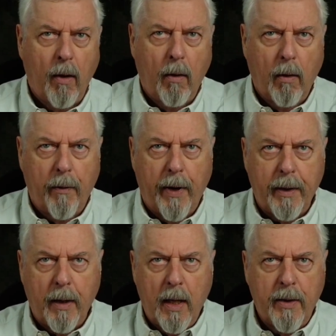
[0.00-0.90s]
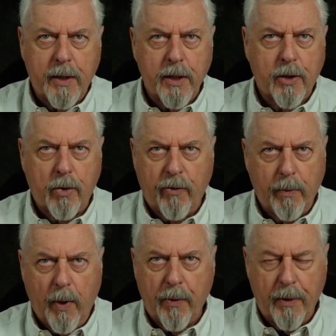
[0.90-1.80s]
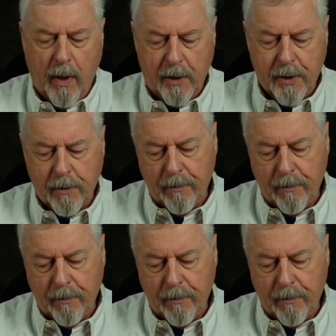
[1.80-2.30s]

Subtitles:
Alright, this is true for both knots.